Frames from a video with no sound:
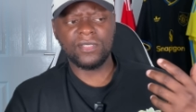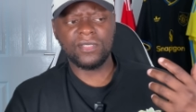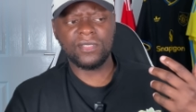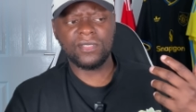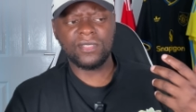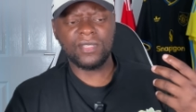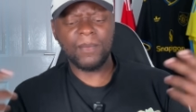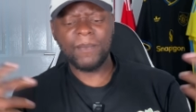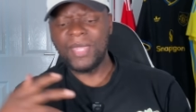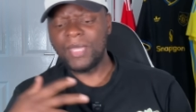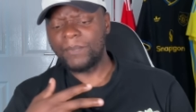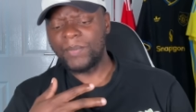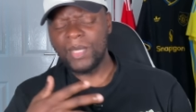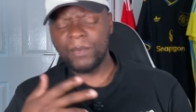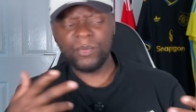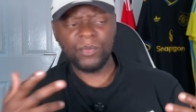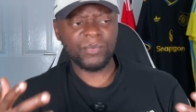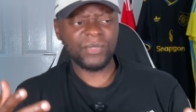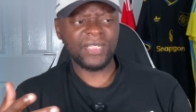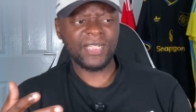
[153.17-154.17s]
to make
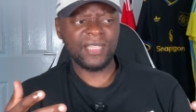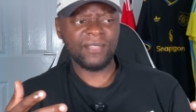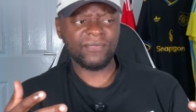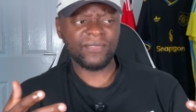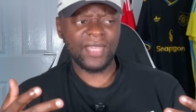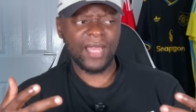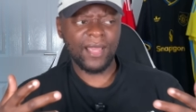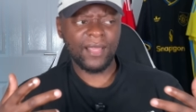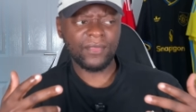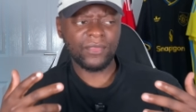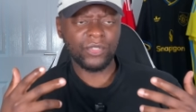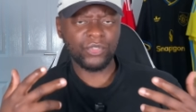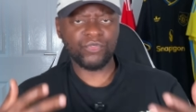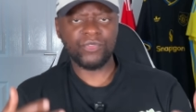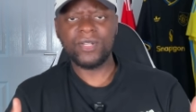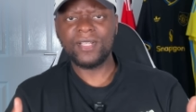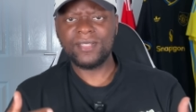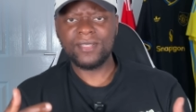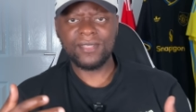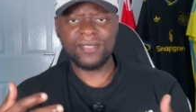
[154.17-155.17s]
people believe that the
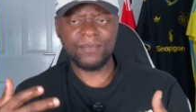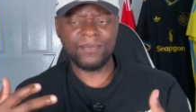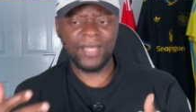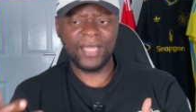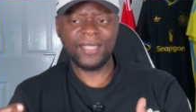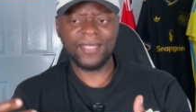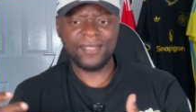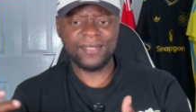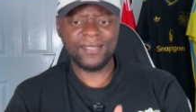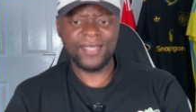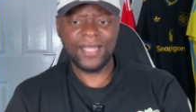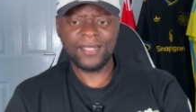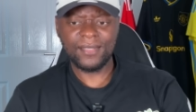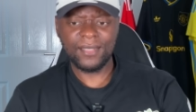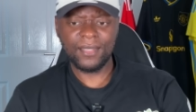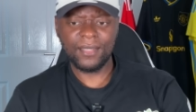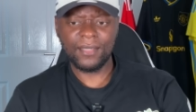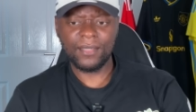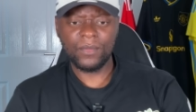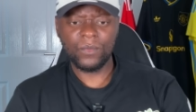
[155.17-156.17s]
criticism that he's
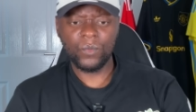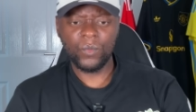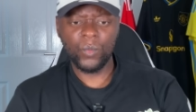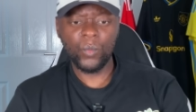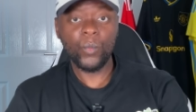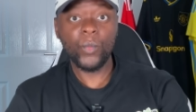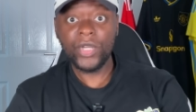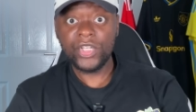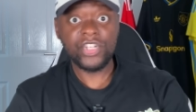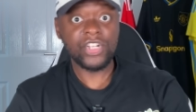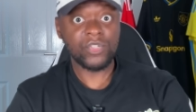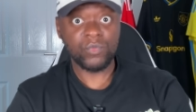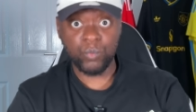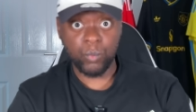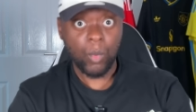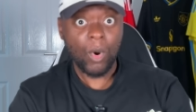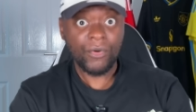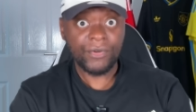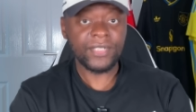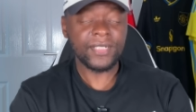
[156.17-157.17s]
getting, which is
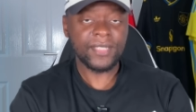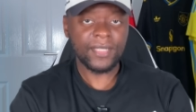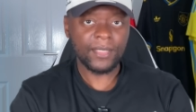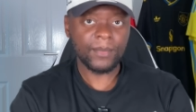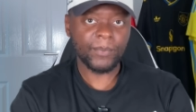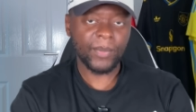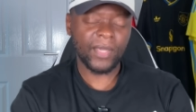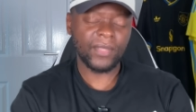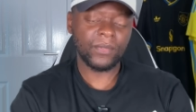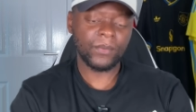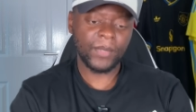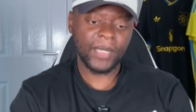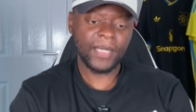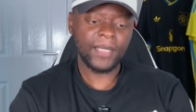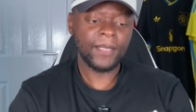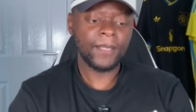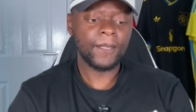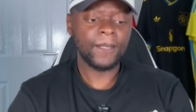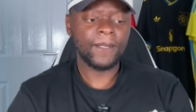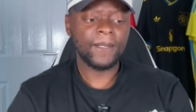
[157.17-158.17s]
warranted, by the way,
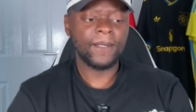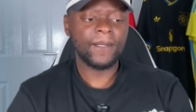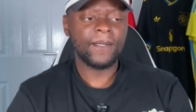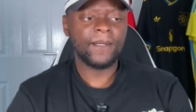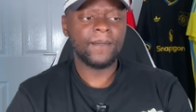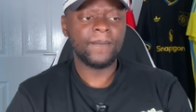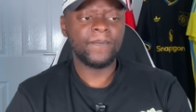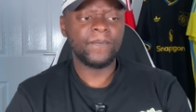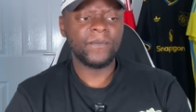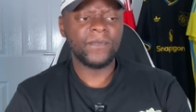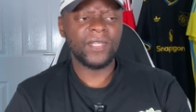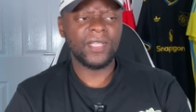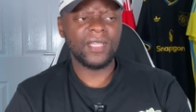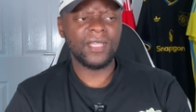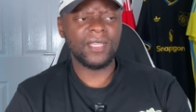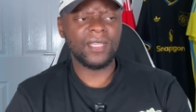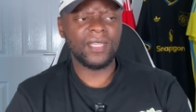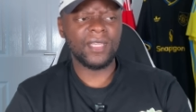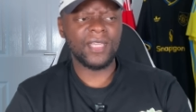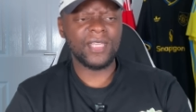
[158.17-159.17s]

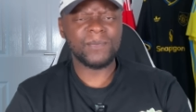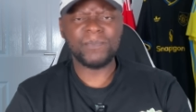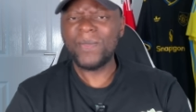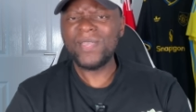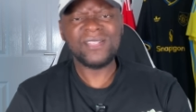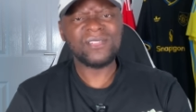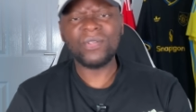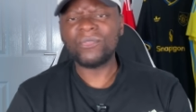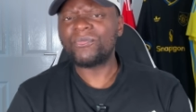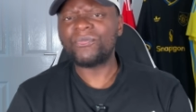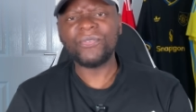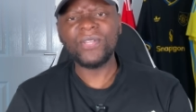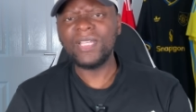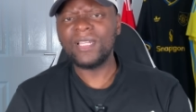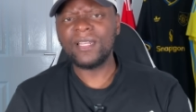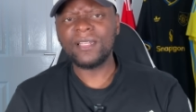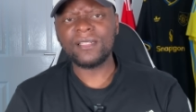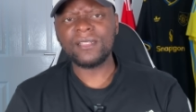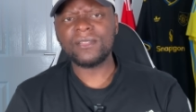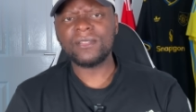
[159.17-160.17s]
is based on
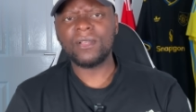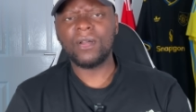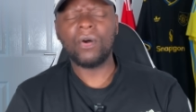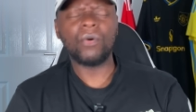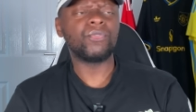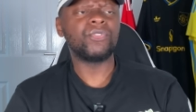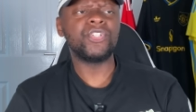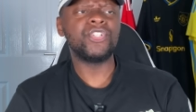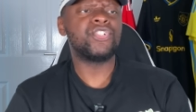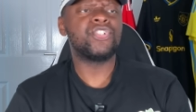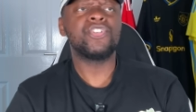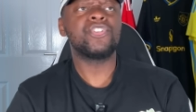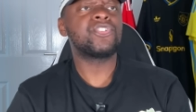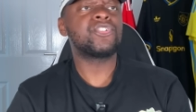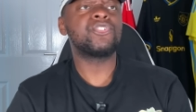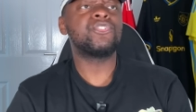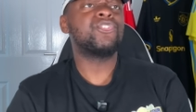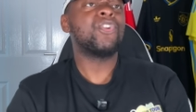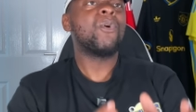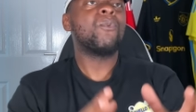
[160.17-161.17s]
feelings. Oh, you
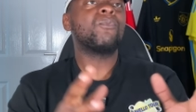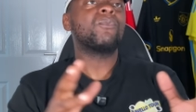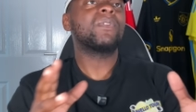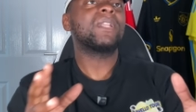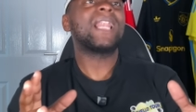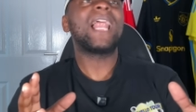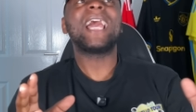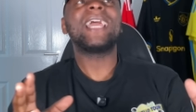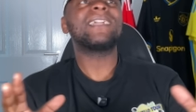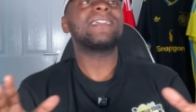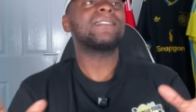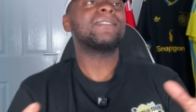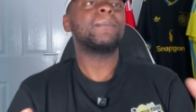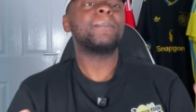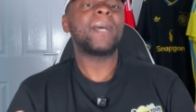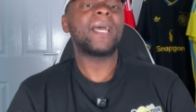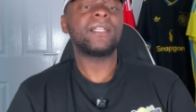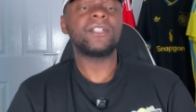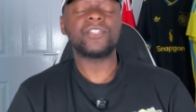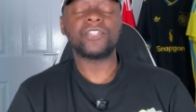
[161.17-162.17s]
just don't like the
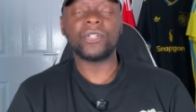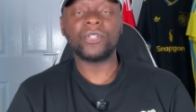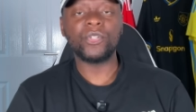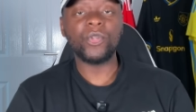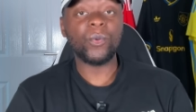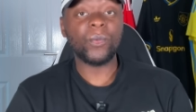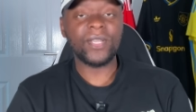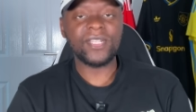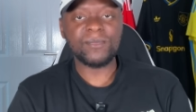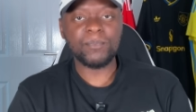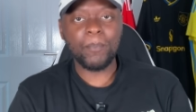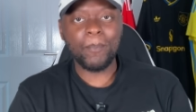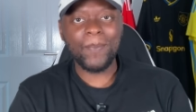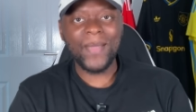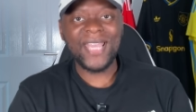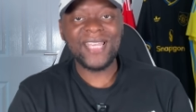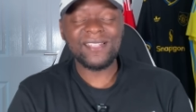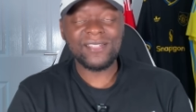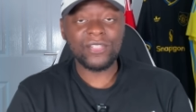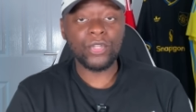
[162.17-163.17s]
manager. No, it's
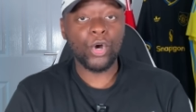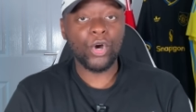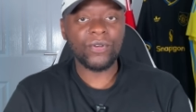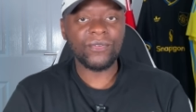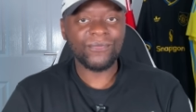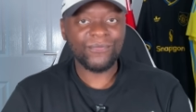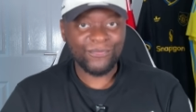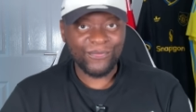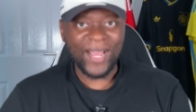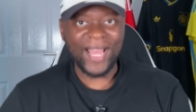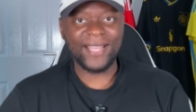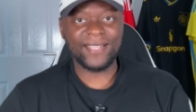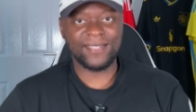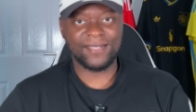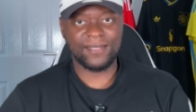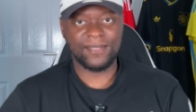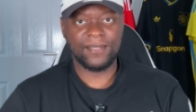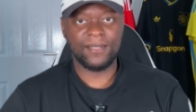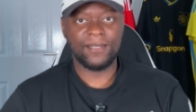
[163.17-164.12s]
based on facts.